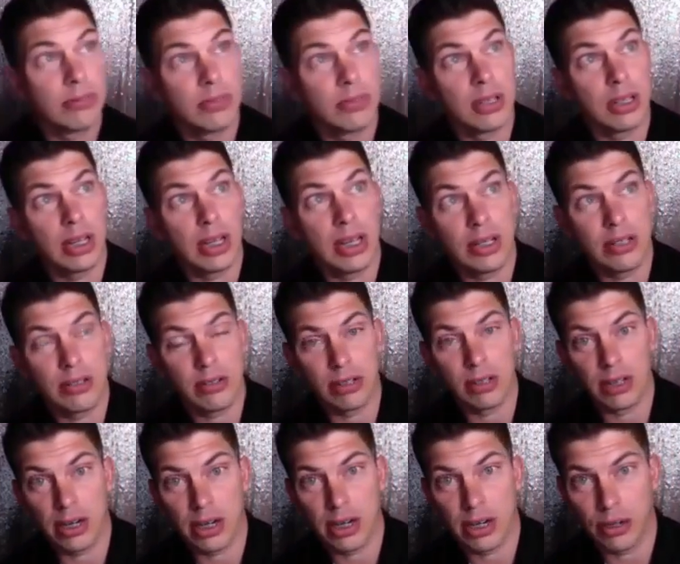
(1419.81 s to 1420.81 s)
The light's
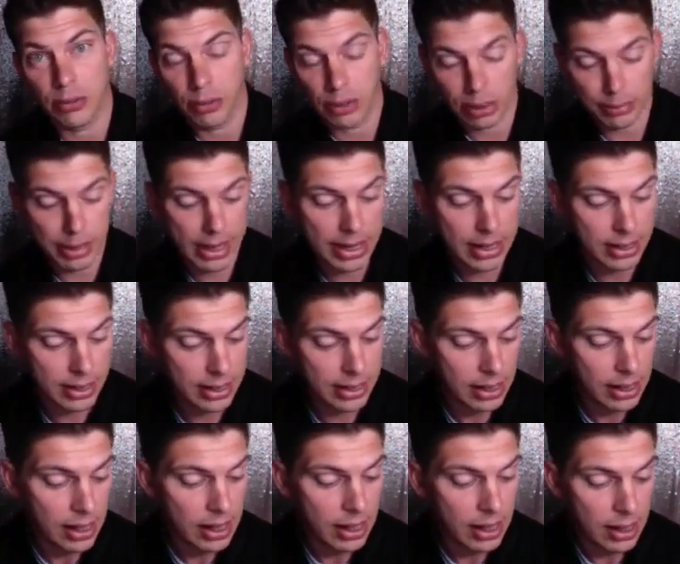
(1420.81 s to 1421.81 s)
glaring really bad,
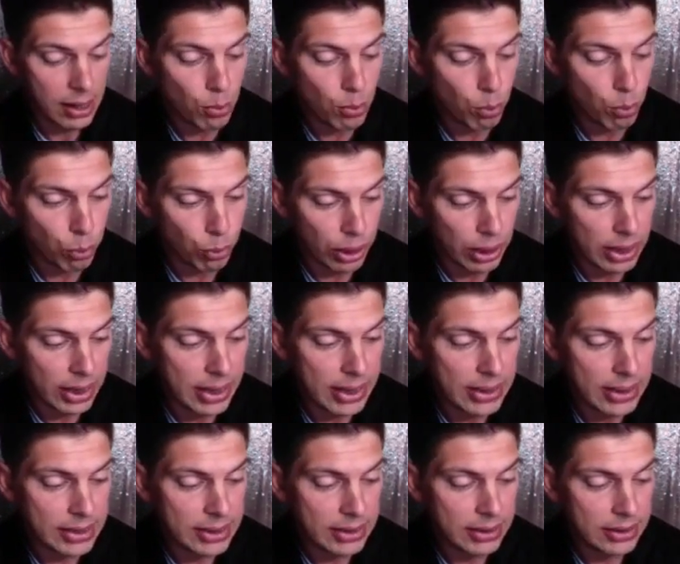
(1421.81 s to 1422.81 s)

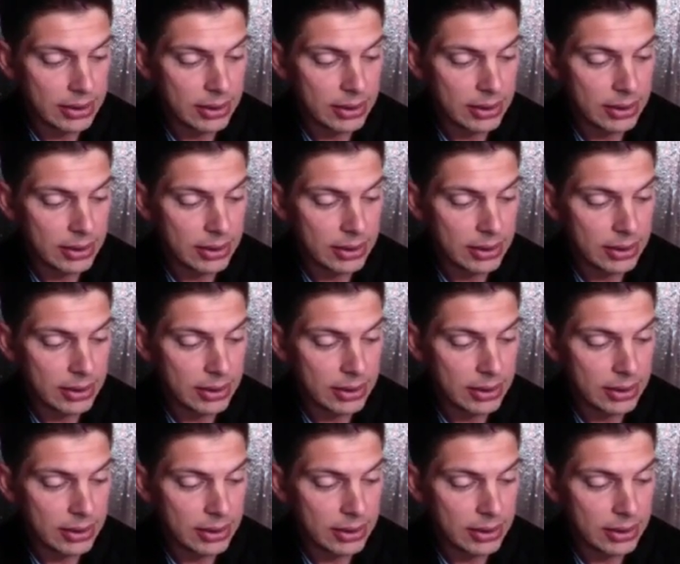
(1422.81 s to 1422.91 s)
but